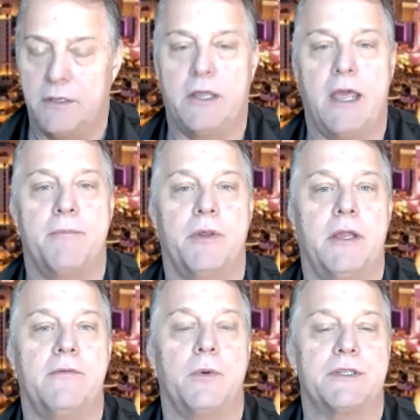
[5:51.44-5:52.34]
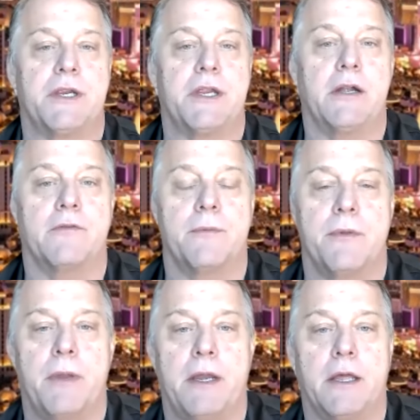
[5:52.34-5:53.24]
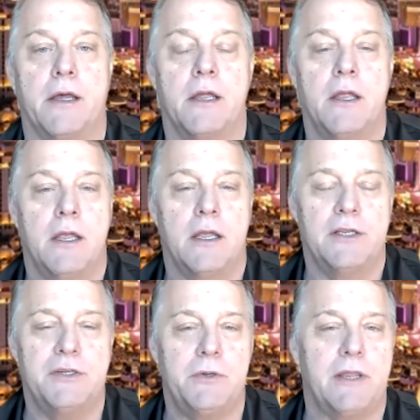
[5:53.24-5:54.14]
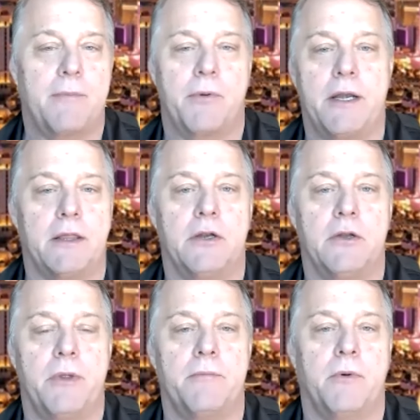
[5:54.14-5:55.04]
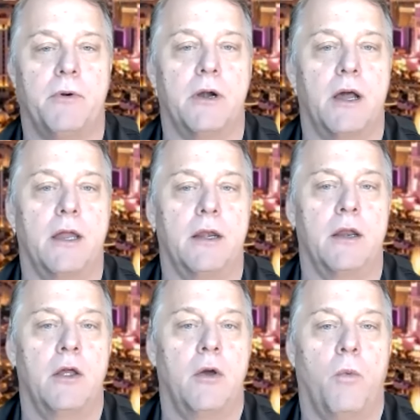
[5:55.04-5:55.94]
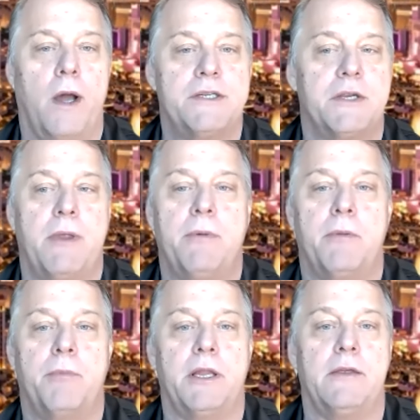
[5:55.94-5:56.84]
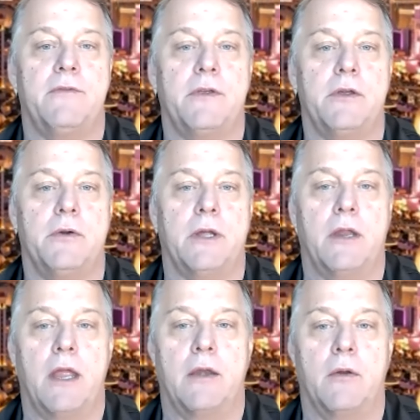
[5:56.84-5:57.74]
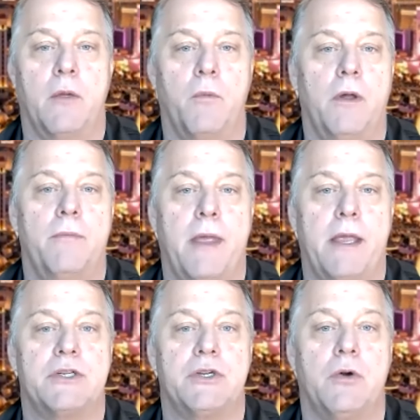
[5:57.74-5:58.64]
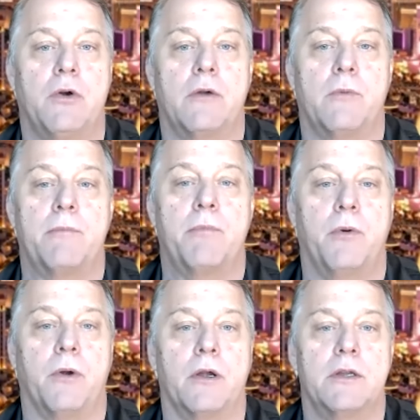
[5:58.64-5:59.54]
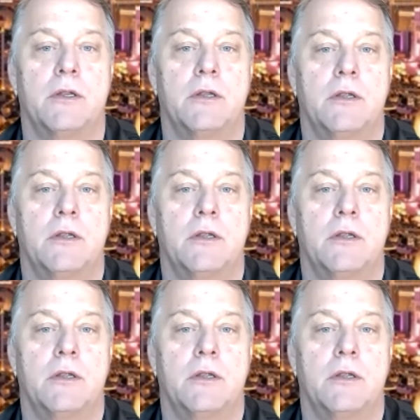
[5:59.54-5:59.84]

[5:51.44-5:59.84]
You can't believe what you hear from the media. Could you elaborate a little bit more on why should people believe you and what makes your report